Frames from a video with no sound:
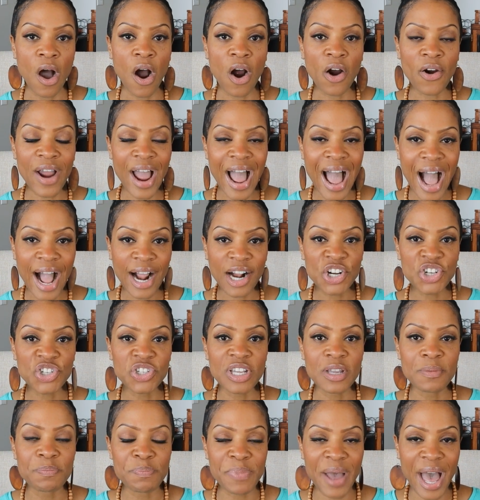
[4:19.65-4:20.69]
are
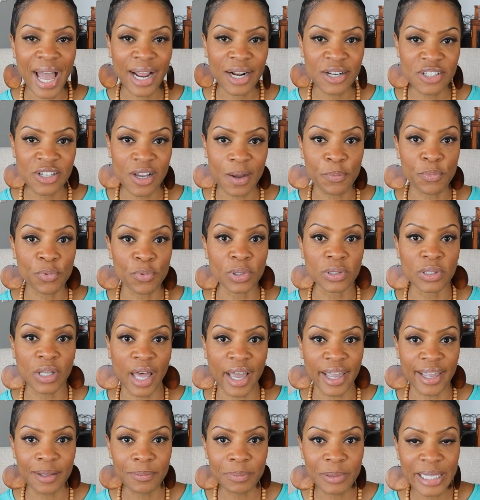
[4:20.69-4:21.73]
actually backed up
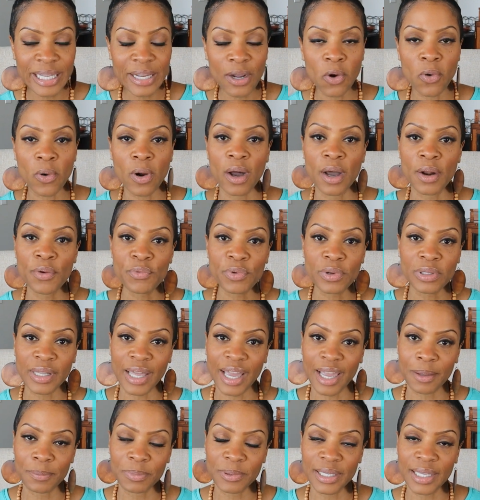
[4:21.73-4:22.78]
reliably or
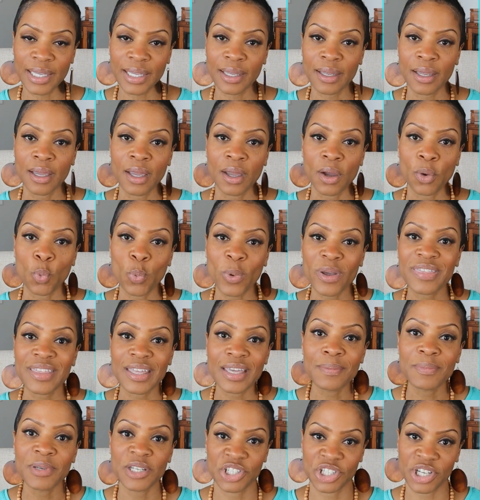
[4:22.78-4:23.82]
unreliably with
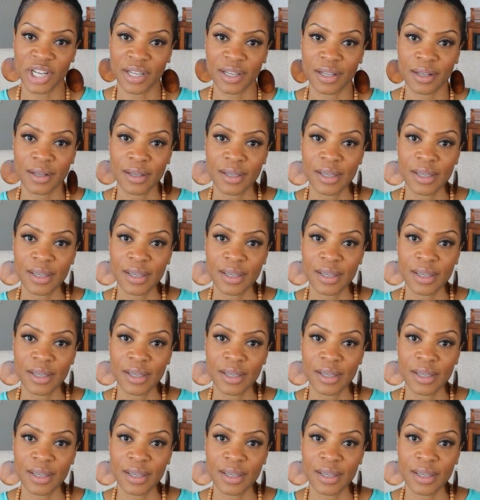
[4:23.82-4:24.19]
imaging.